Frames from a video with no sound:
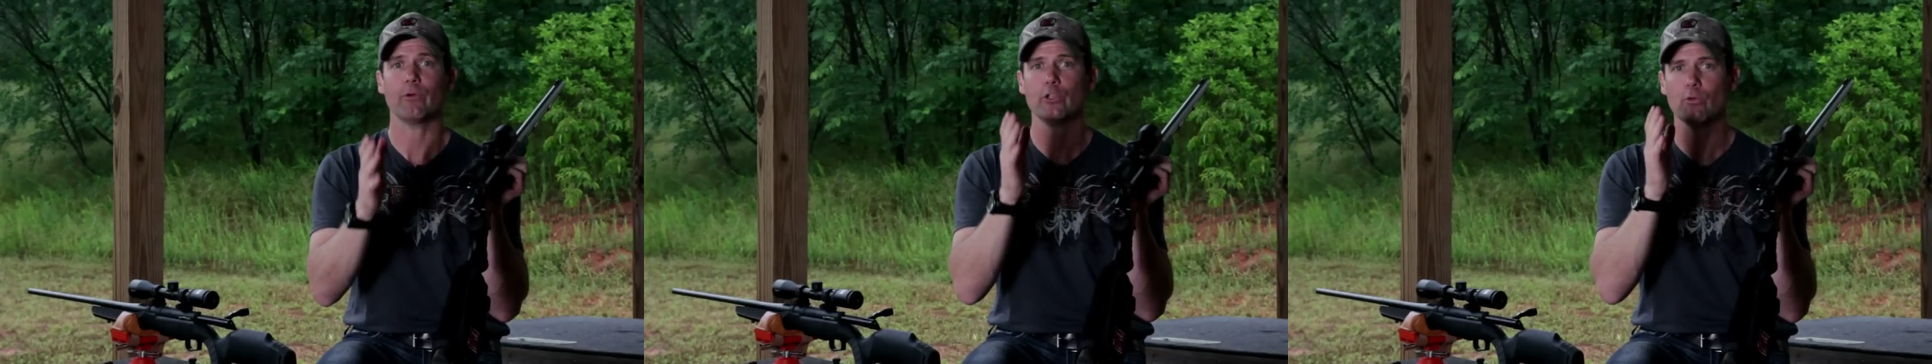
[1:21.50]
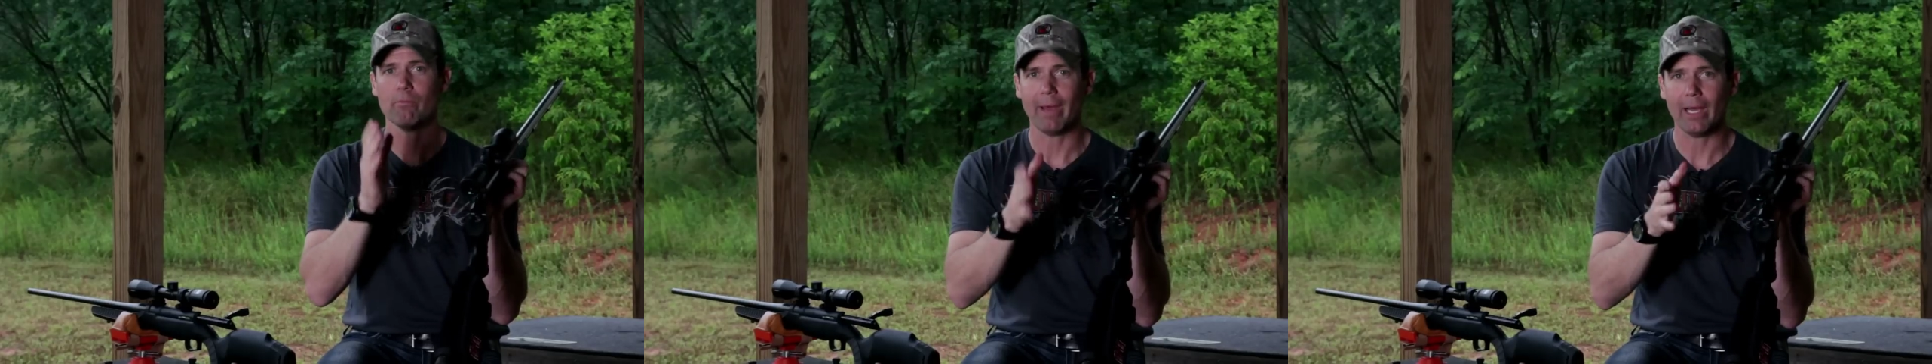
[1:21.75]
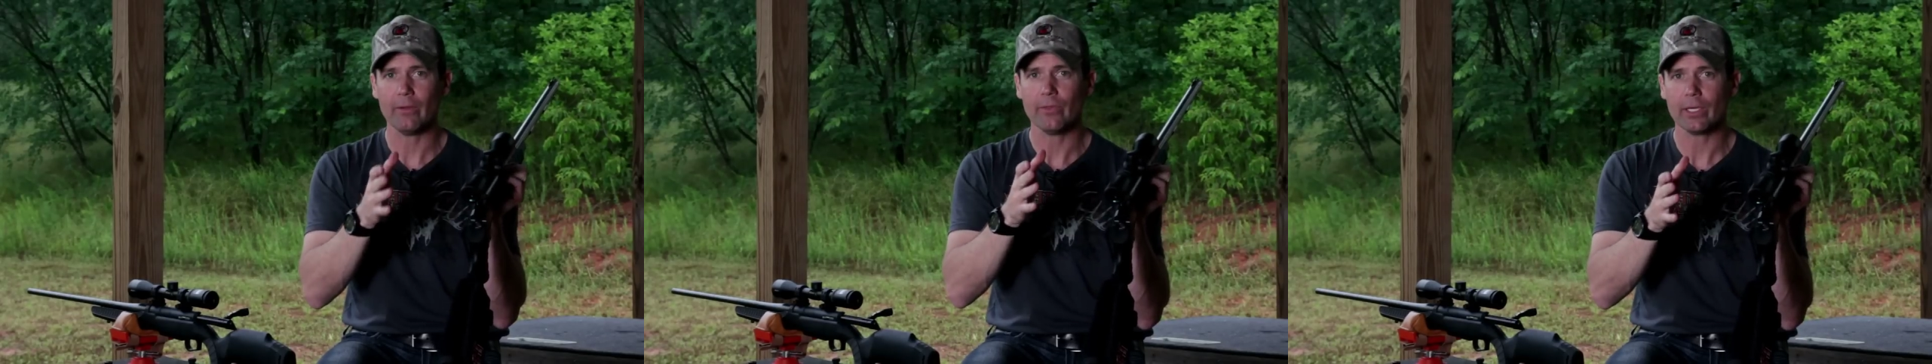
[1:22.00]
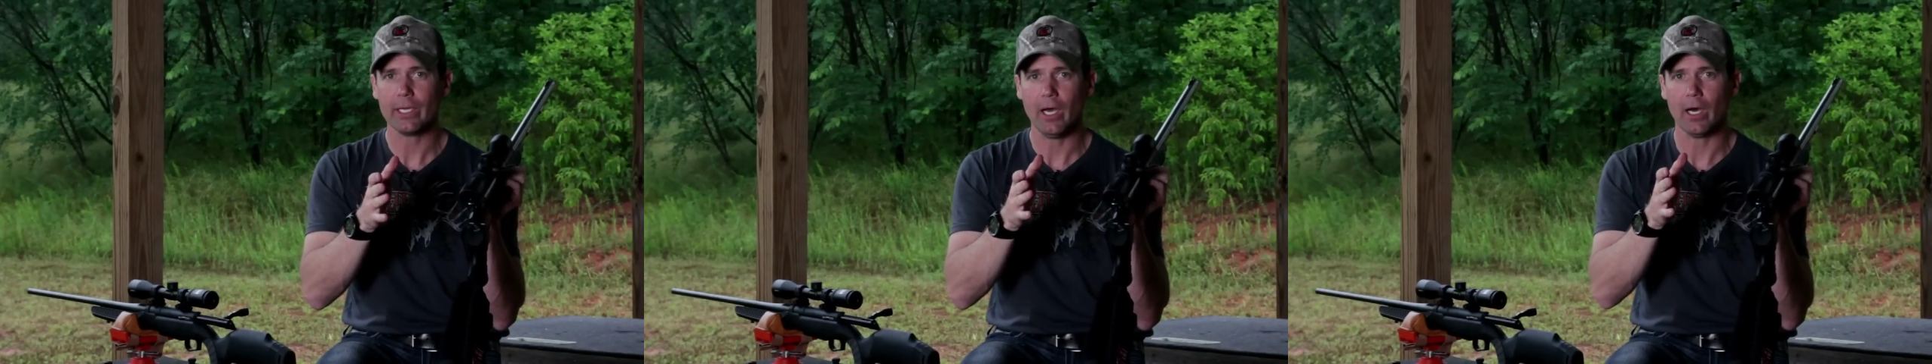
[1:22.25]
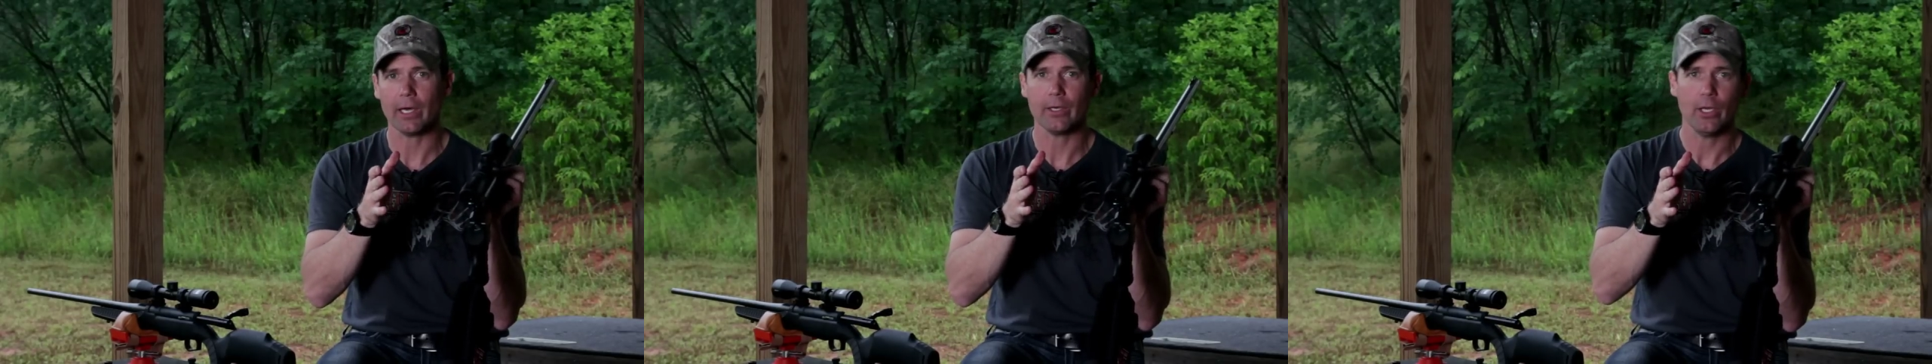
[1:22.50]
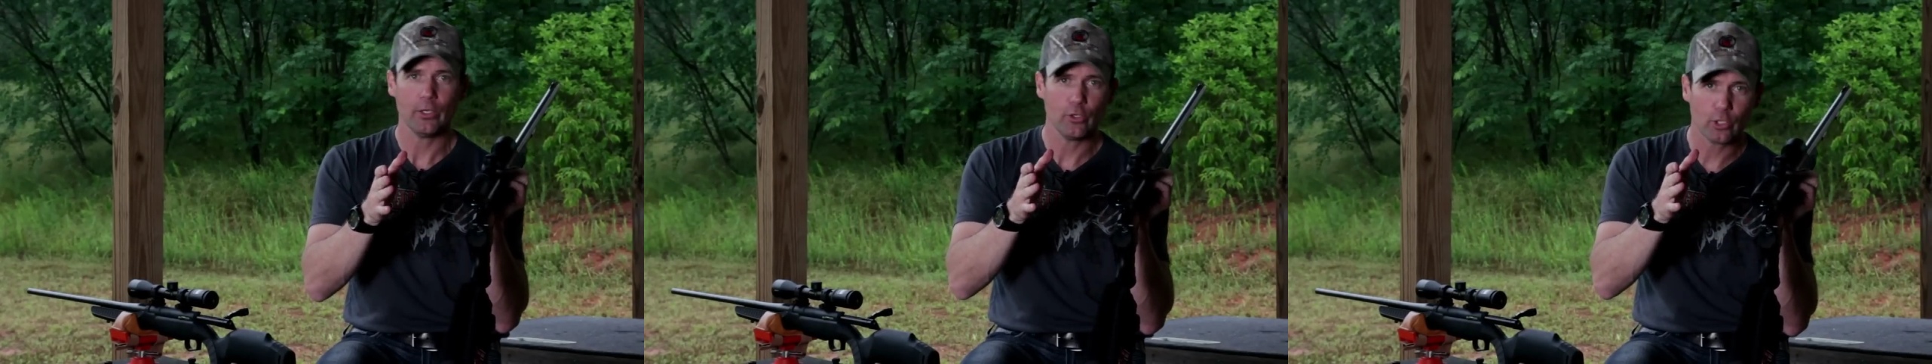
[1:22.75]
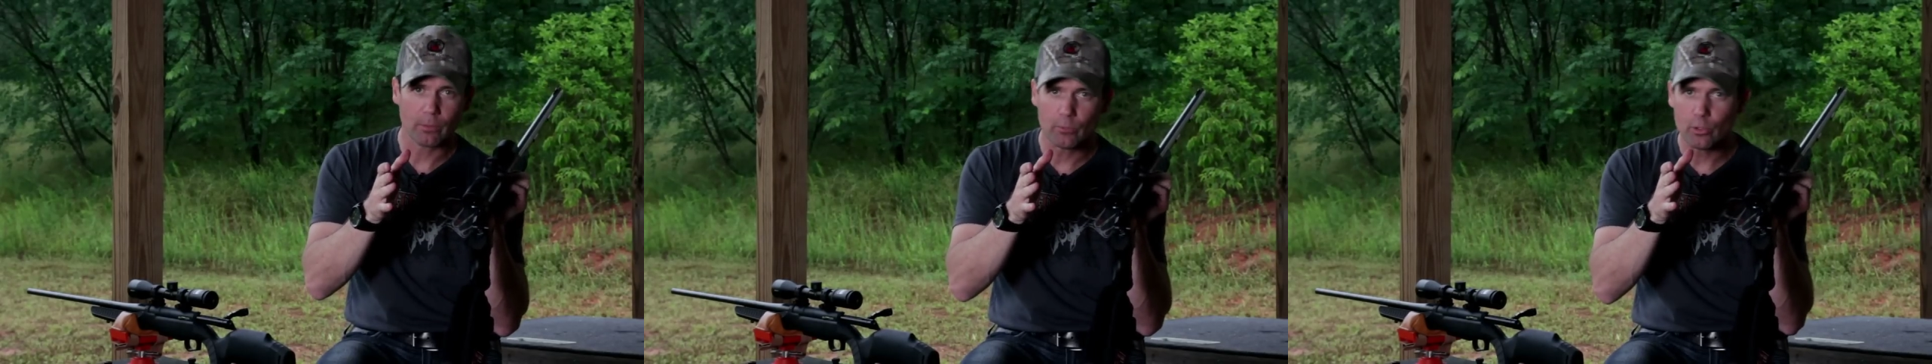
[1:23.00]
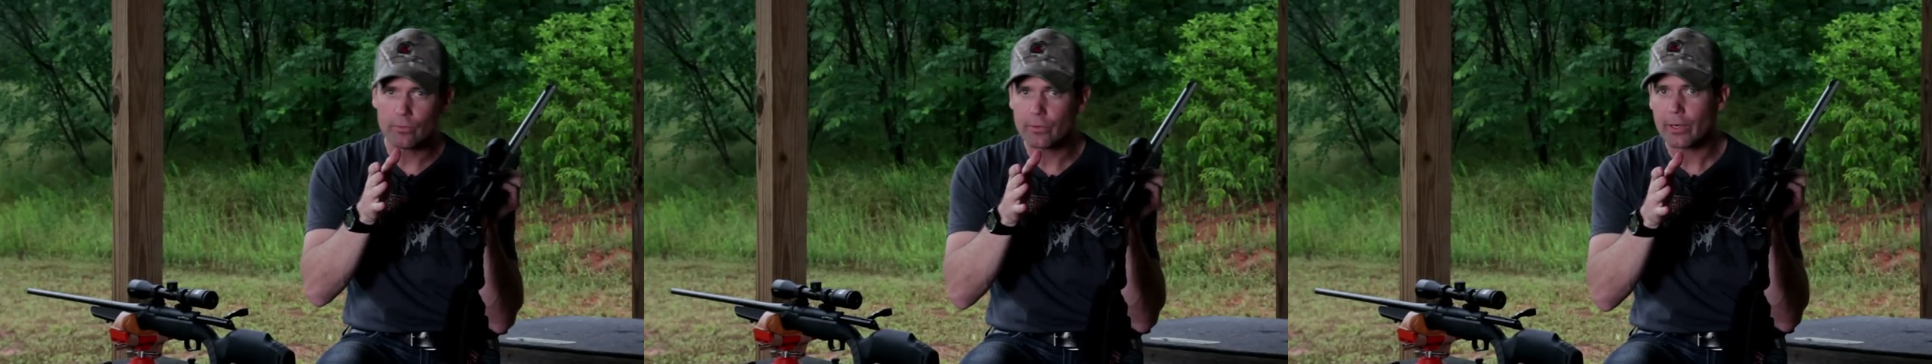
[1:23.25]
when you mount the gun. You can
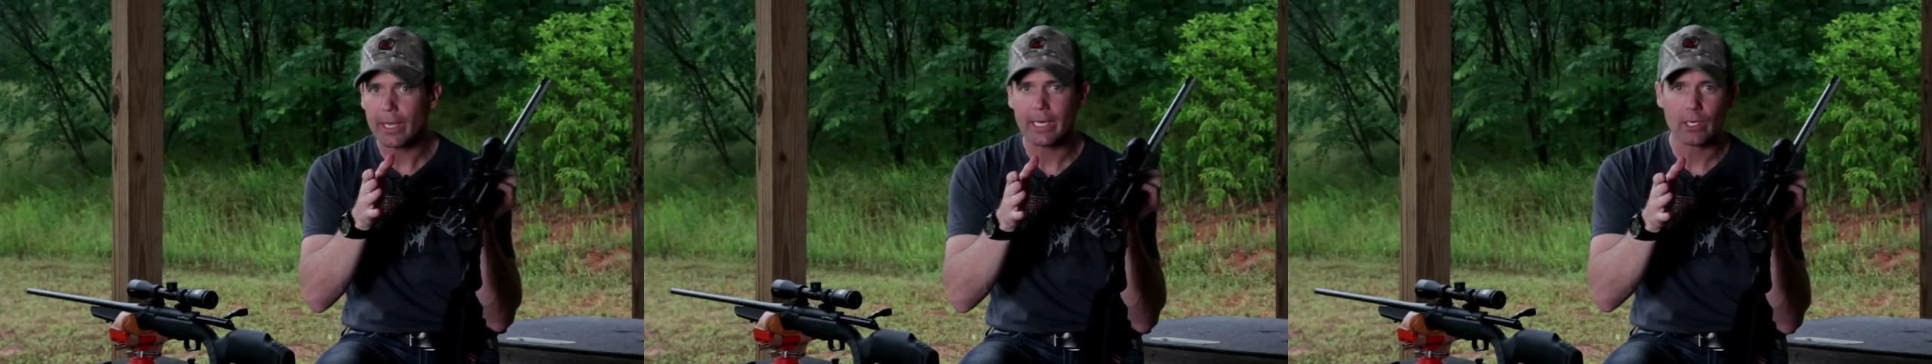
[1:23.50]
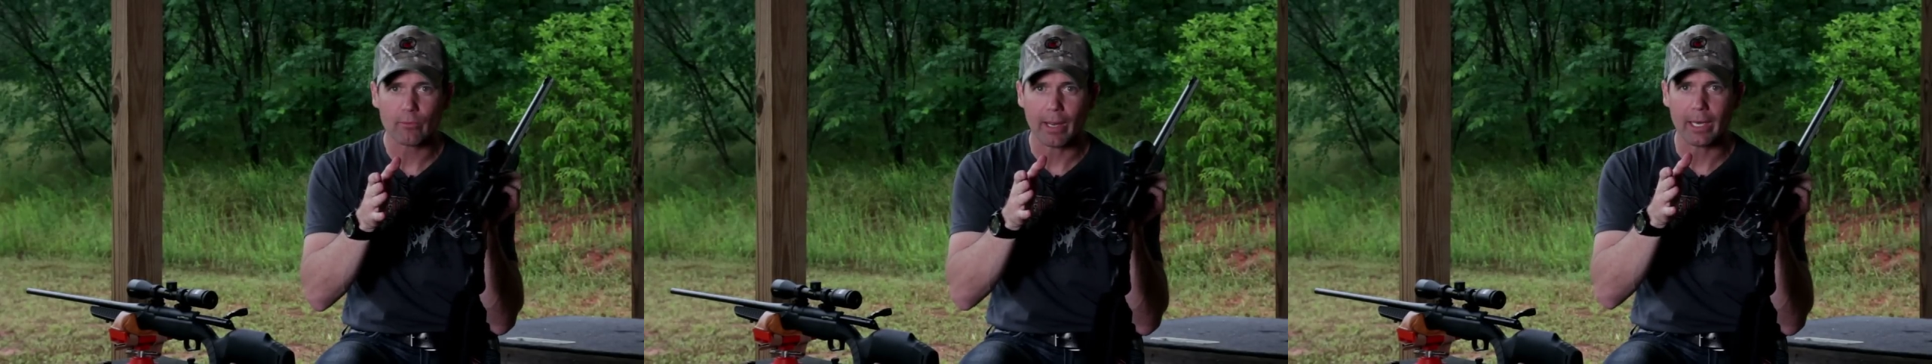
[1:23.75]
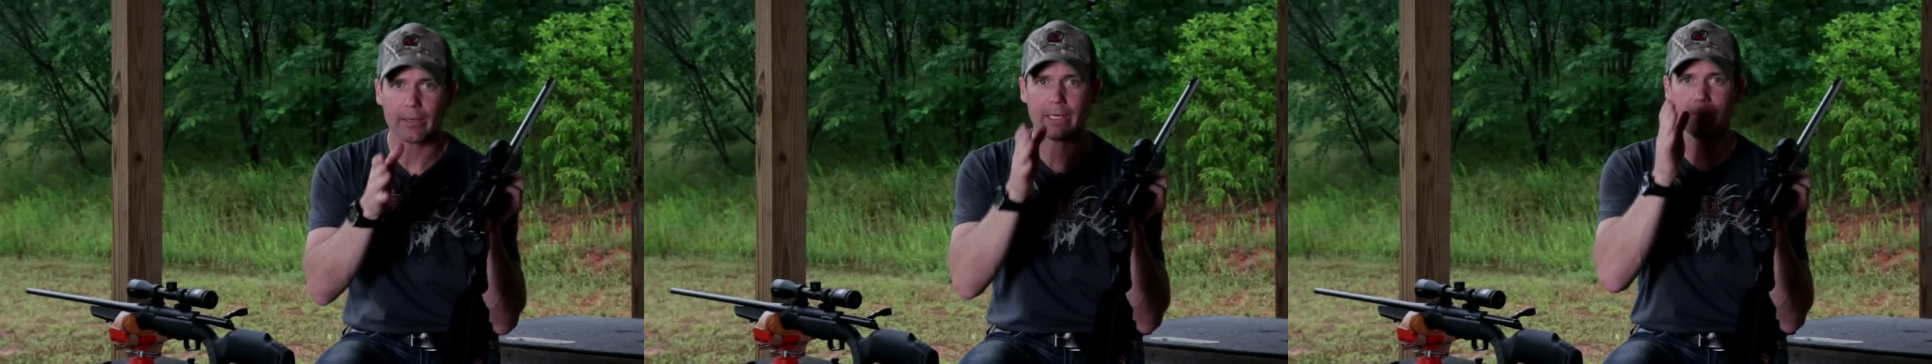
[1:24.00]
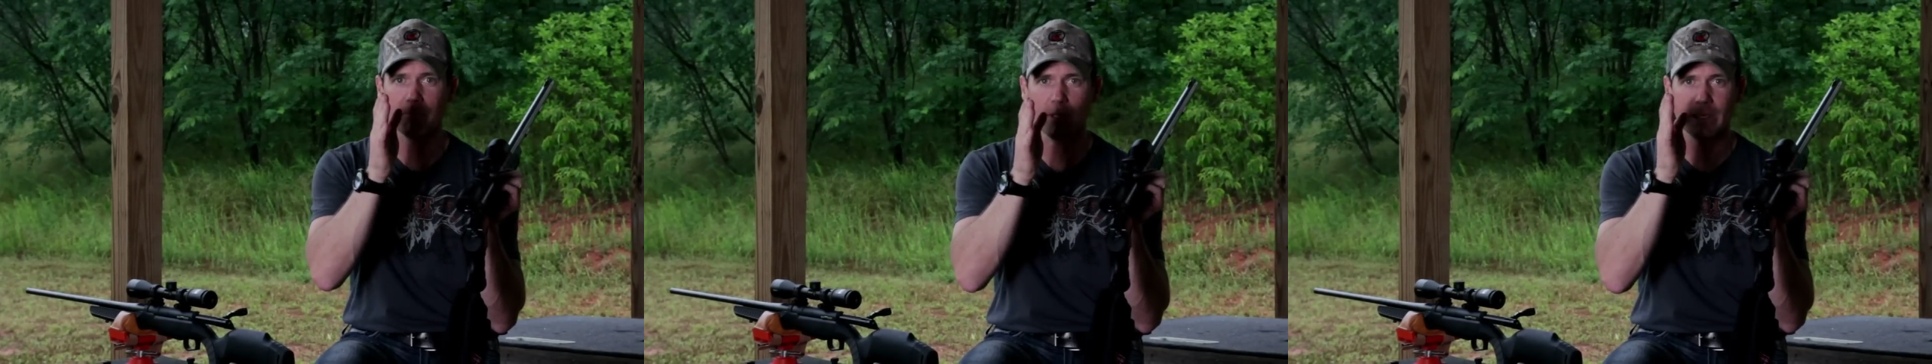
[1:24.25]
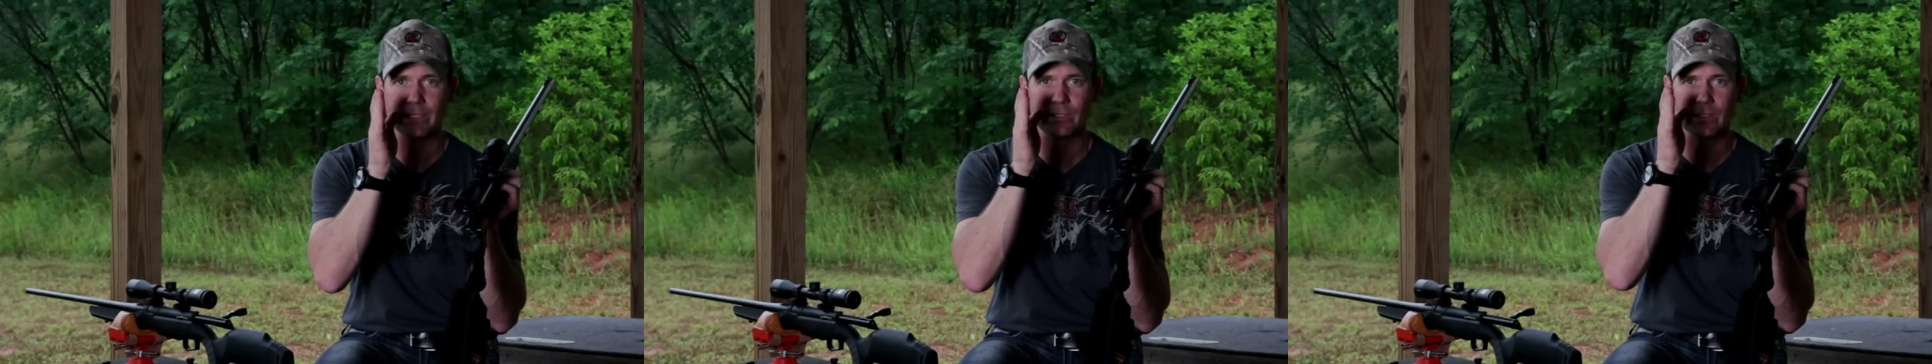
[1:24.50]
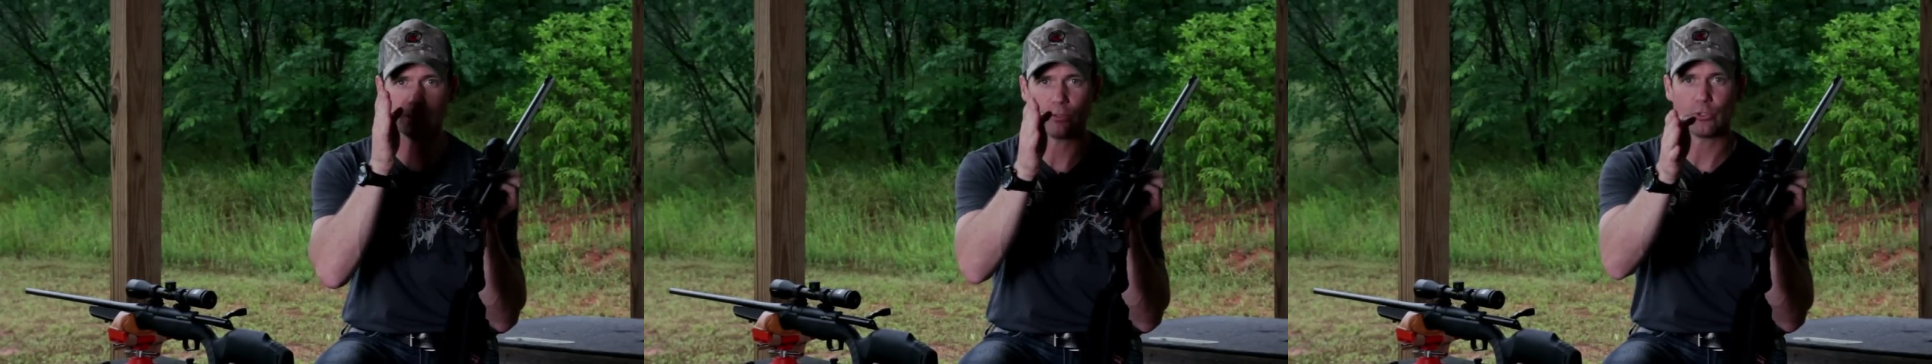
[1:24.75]
move your head around and place it